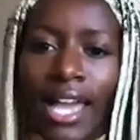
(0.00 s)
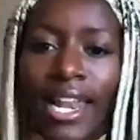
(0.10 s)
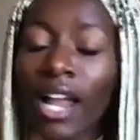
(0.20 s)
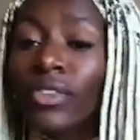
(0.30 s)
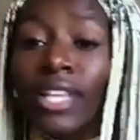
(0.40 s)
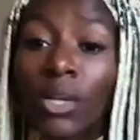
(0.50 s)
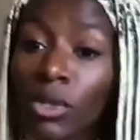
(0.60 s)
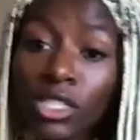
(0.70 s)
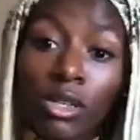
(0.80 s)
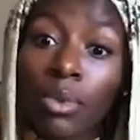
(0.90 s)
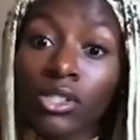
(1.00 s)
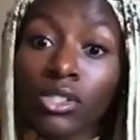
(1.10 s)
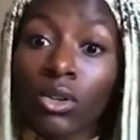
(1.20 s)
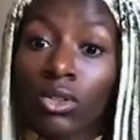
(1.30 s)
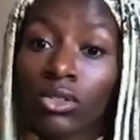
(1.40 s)
And I don't think anyone should be
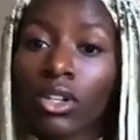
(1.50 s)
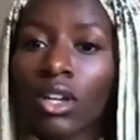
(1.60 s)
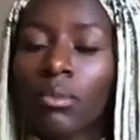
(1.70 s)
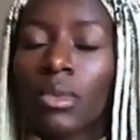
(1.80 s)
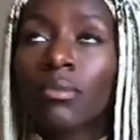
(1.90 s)
pigeonholed, you know what I mean?